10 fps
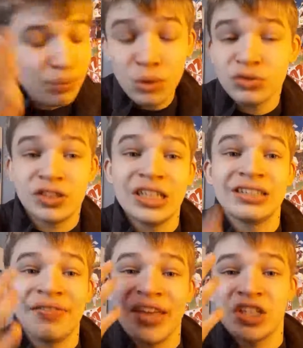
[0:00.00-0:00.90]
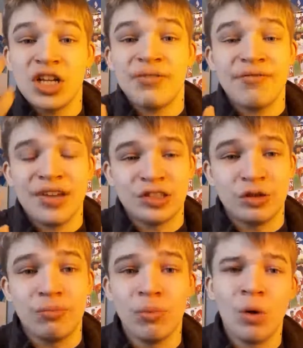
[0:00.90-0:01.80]
poor season. They should have
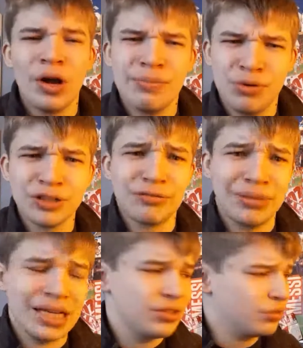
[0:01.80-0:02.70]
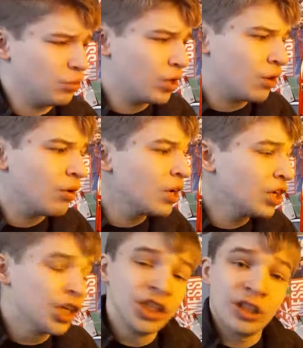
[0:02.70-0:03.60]
invested more, improving players as well.
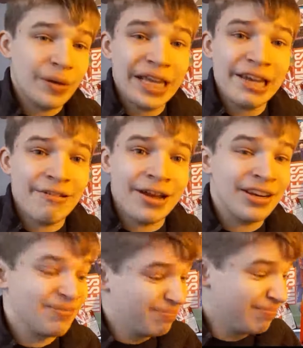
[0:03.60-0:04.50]
So an E grade.